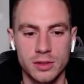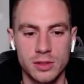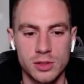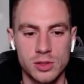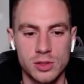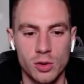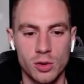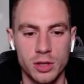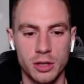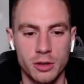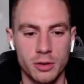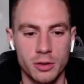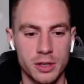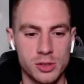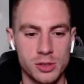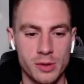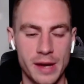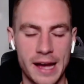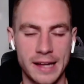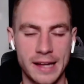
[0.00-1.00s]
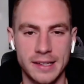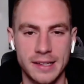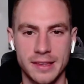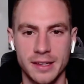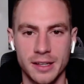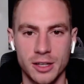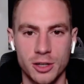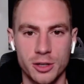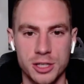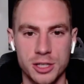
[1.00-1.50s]
Tokyo? Because you had to
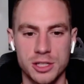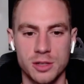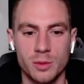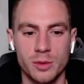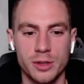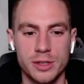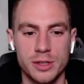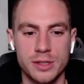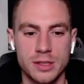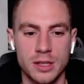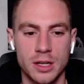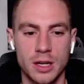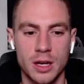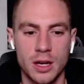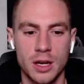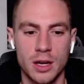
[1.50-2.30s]
think Christian was